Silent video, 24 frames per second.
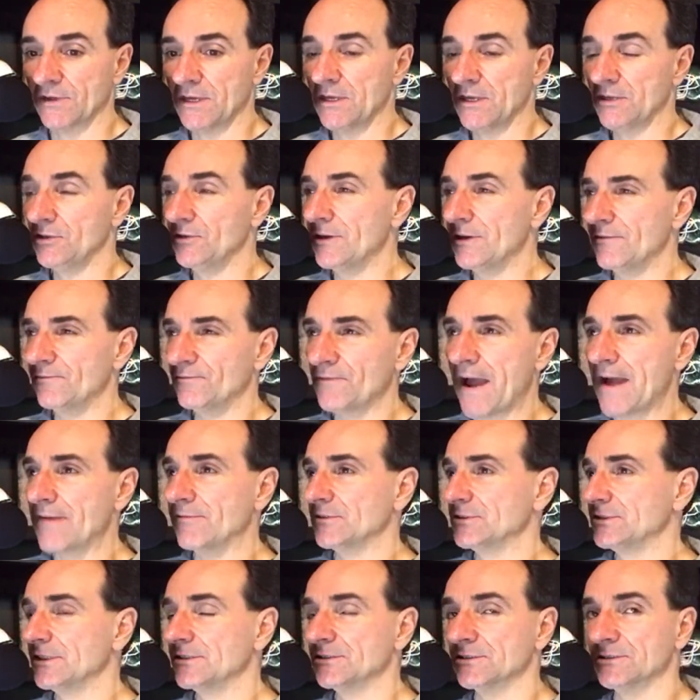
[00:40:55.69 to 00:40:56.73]
You get 5 or
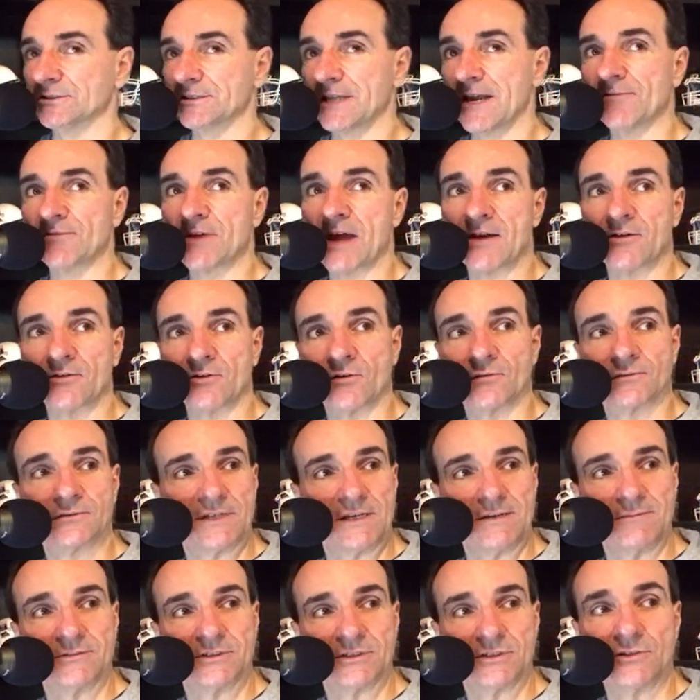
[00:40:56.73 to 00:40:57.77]
6 or 7, I don't know if
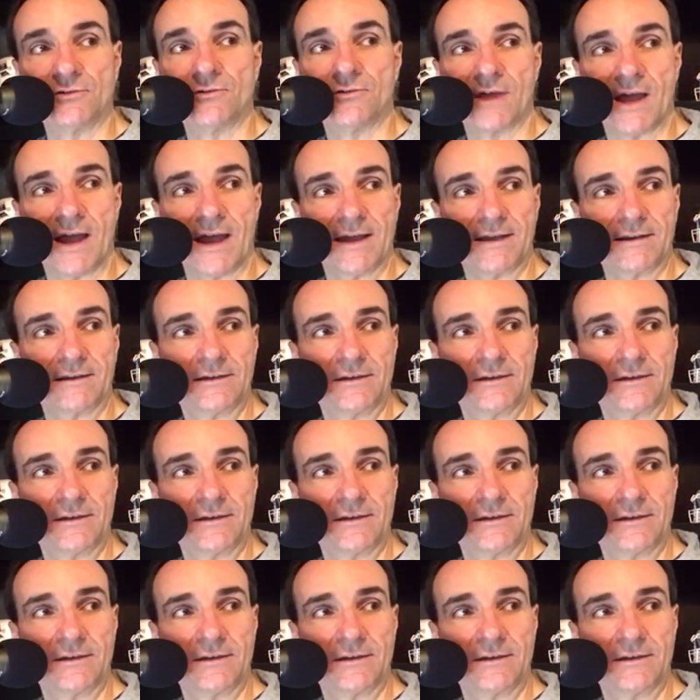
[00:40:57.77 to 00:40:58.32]
teams do that.